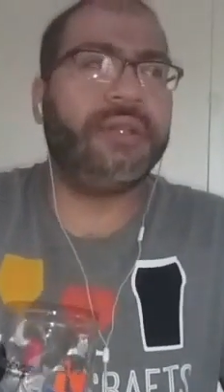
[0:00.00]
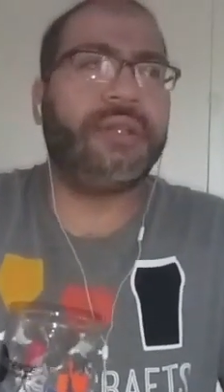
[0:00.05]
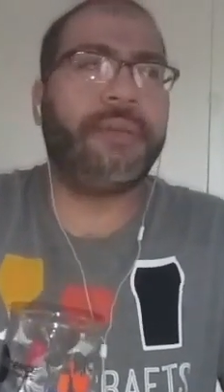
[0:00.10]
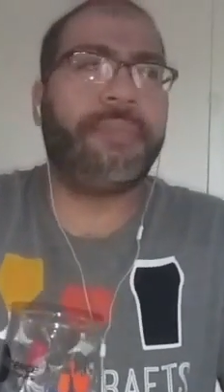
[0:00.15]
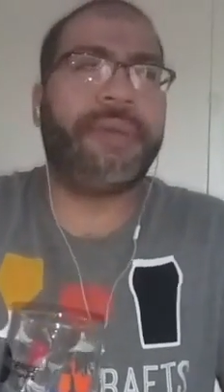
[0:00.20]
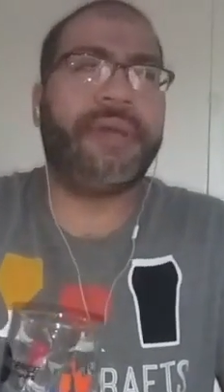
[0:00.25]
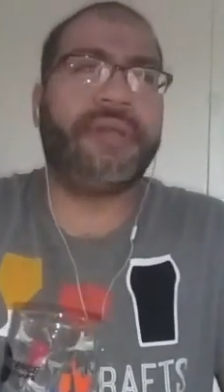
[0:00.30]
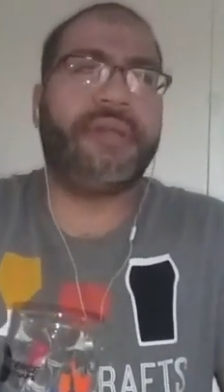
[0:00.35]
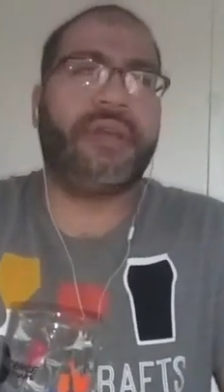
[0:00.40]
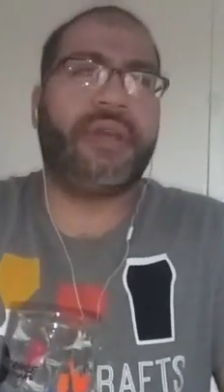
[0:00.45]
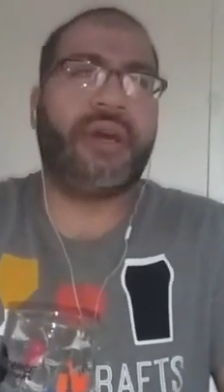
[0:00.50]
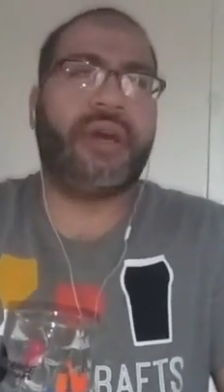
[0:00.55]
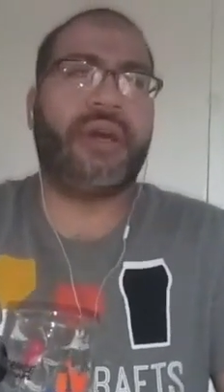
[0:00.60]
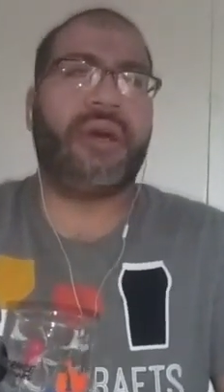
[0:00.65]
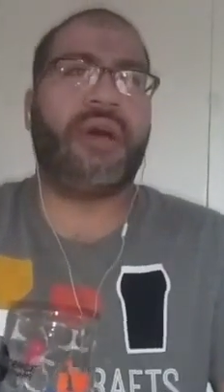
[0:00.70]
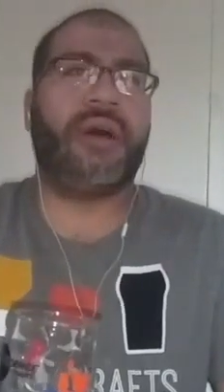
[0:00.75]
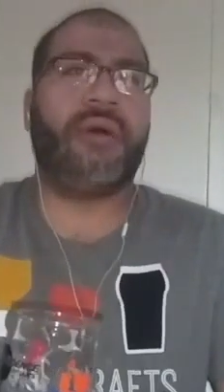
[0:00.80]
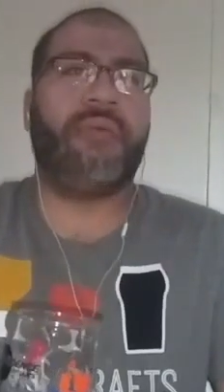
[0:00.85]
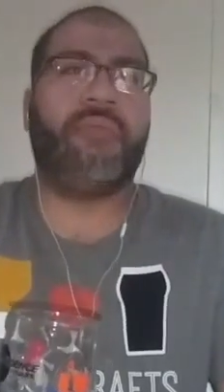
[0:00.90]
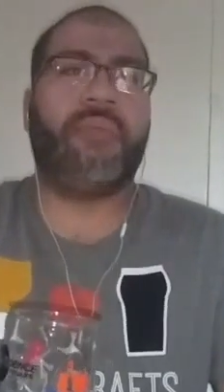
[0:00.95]
depending
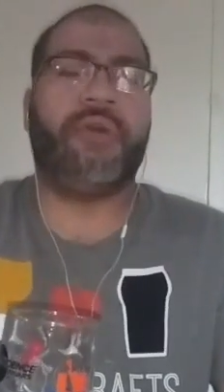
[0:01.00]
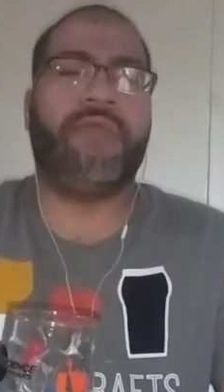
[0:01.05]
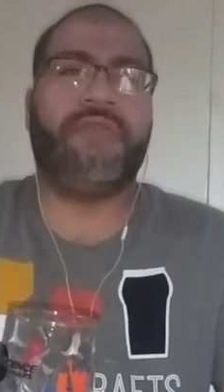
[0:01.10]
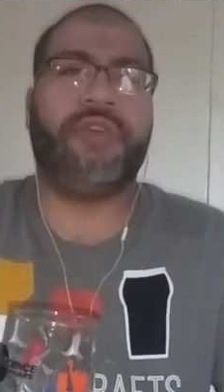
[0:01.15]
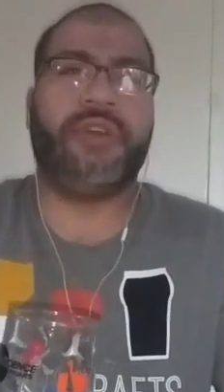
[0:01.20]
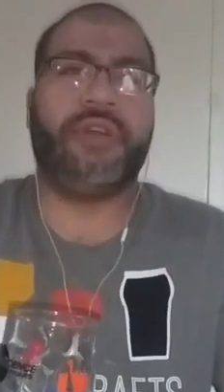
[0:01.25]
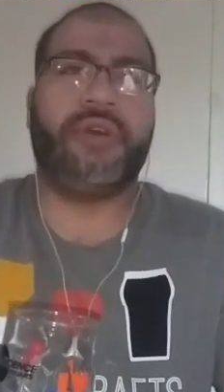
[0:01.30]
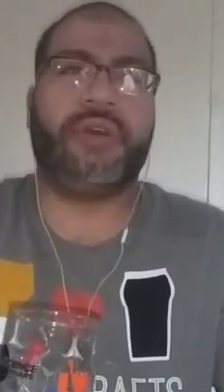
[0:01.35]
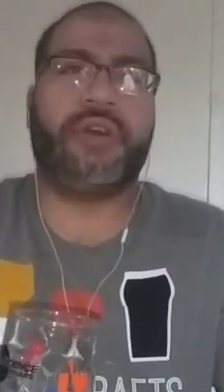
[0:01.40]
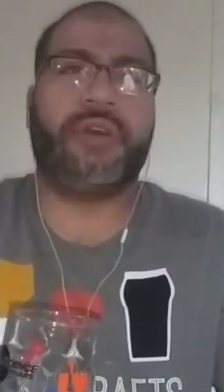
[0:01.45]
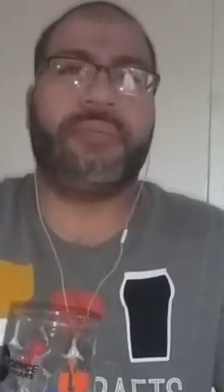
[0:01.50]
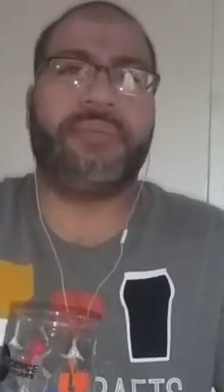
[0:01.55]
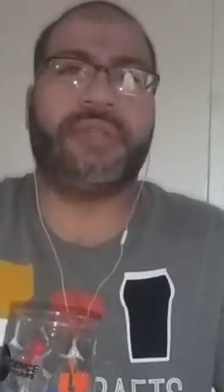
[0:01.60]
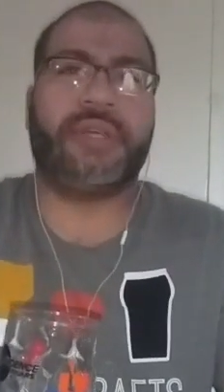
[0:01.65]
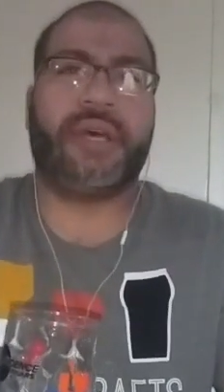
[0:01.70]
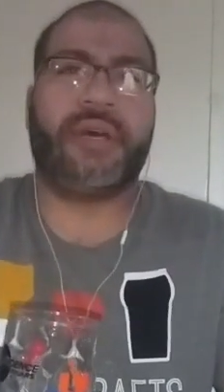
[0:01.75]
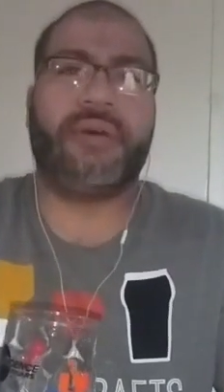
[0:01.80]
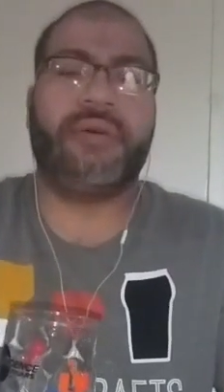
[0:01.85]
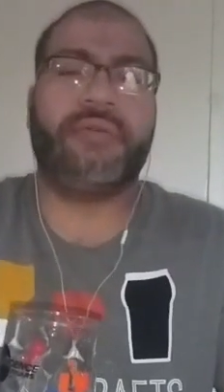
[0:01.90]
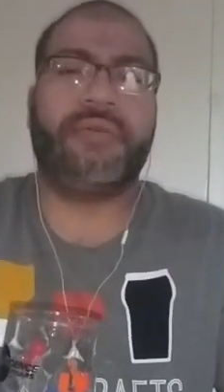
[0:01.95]
on what video comes
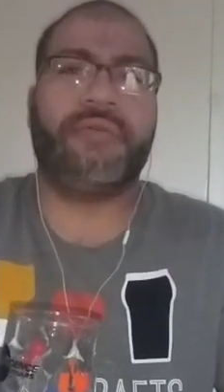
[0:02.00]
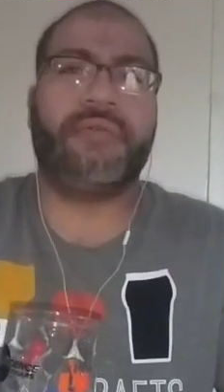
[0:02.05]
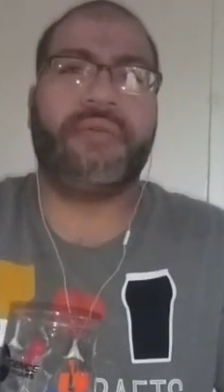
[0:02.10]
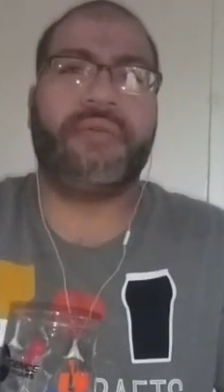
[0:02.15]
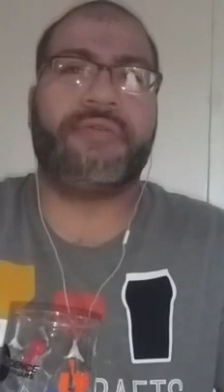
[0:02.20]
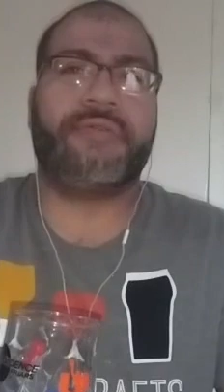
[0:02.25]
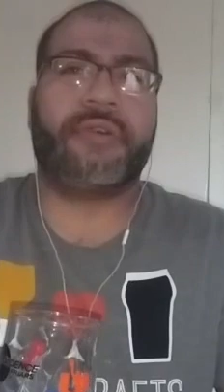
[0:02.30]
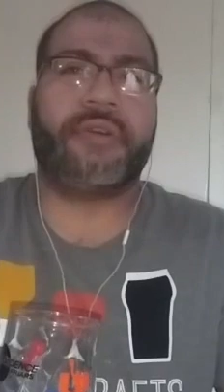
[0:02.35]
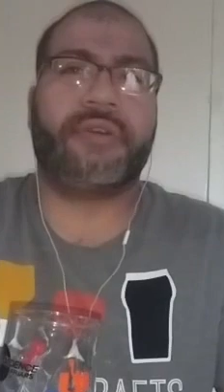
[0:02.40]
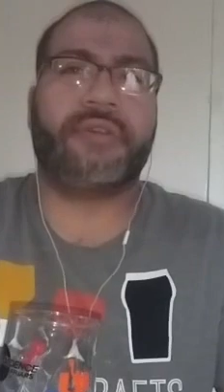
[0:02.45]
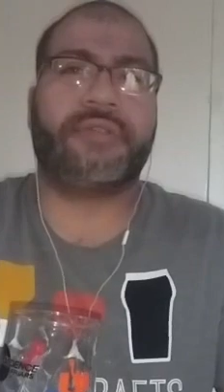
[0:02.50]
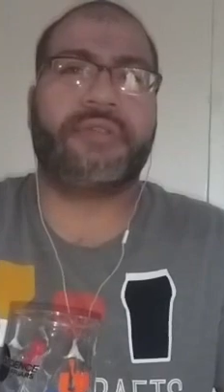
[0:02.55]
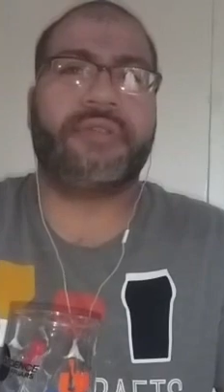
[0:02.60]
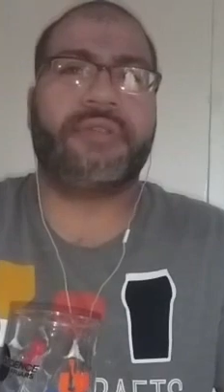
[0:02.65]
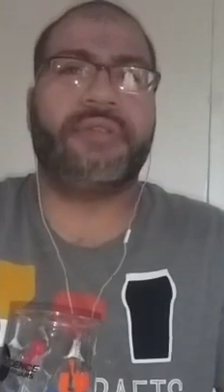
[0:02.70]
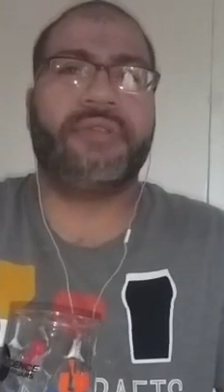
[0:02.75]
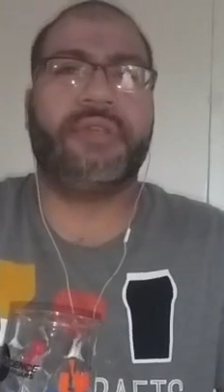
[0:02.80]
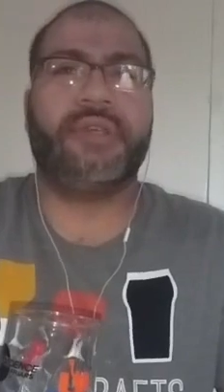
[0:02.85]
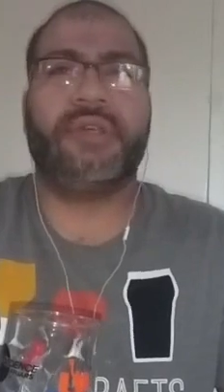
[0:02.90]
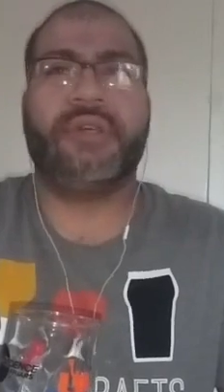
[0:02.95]
out
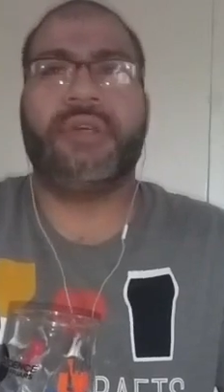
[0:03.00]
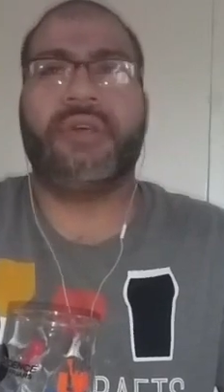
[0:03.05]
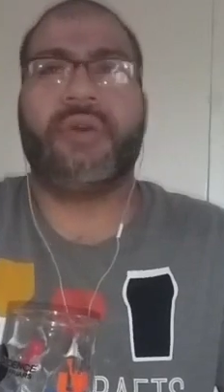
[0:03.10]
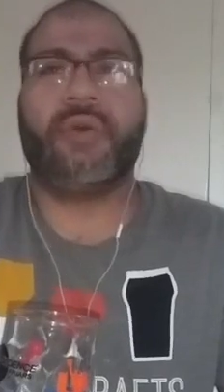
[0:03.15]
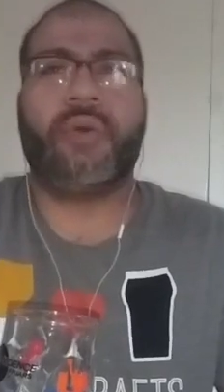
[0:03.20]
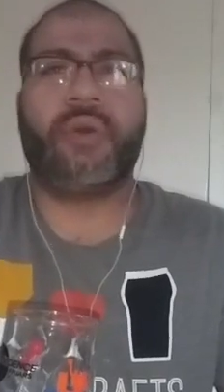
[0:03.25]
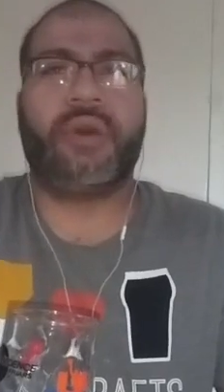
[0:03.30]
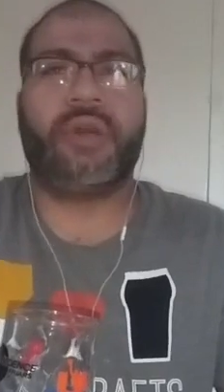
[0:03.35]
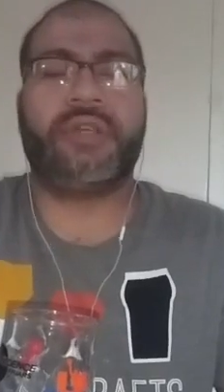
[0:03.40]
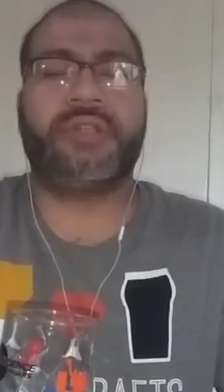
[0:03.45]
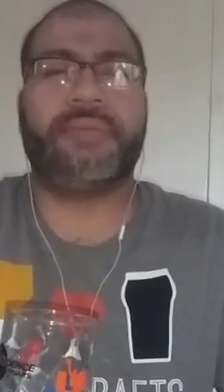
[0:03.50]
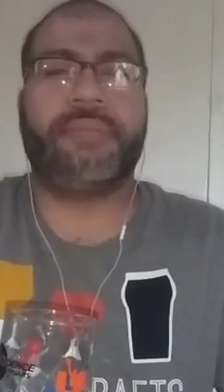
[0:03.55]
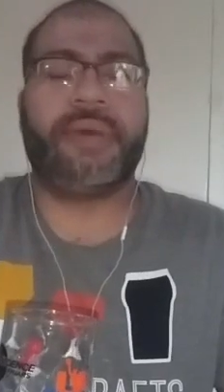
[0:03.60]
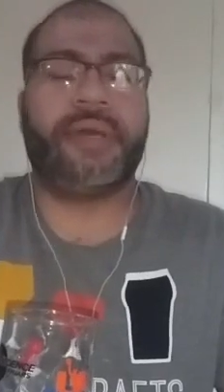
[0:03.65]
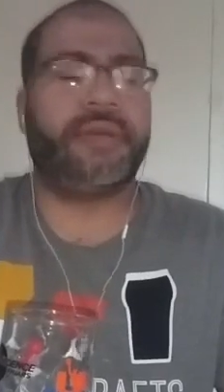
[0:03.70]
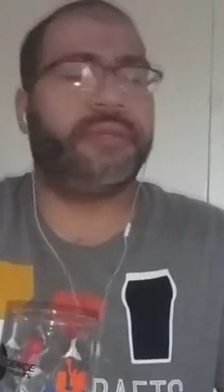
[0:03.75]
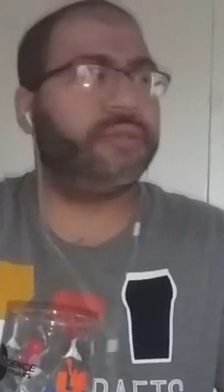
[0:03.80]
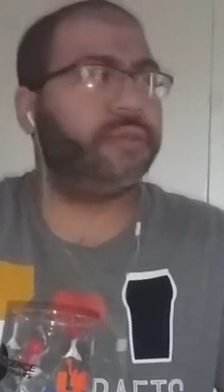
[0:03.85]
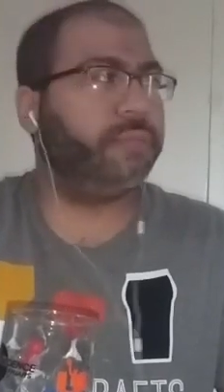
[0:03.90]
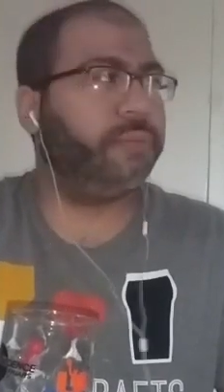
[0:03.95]
first or looks
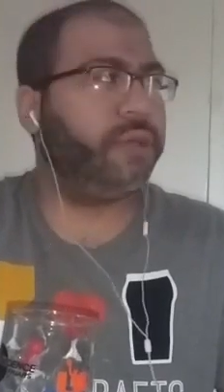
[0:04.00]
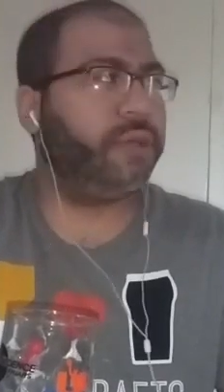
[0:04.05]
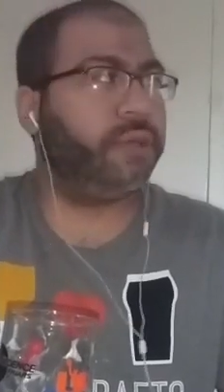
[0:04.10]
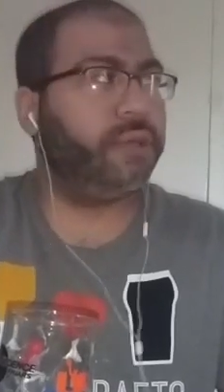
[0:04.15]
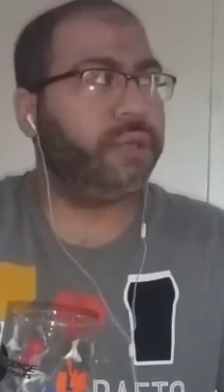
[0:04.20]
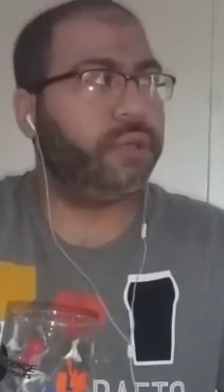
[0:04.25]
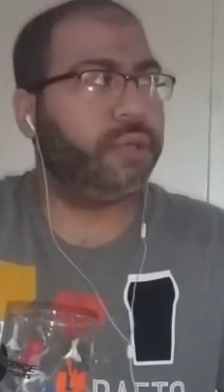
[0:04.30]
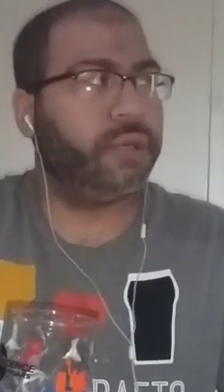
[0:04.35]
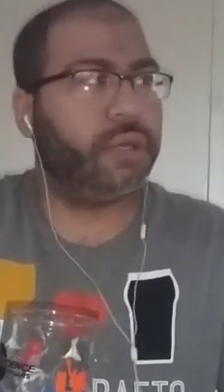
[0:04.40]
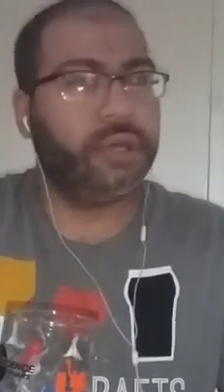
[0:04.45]
better to me.